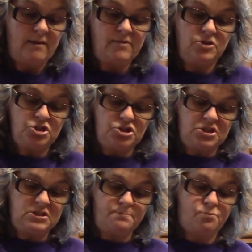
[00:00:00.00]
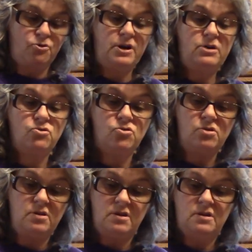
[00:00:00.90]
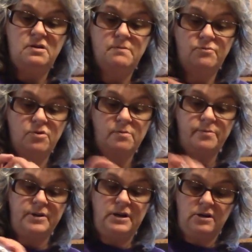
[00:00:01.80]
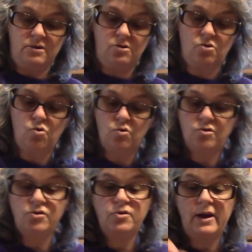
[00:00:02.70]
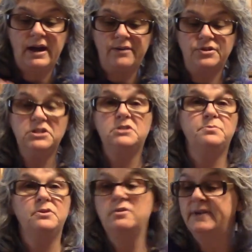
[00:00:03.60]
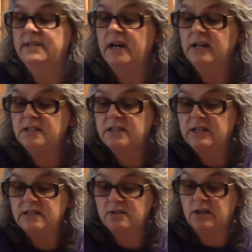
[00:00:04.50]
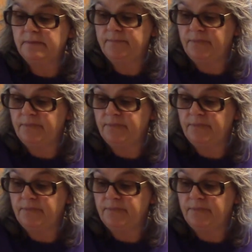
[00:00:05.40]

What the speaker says: But just a sprinkle, probably a quarter to a half teaspoon of Italian seasoning.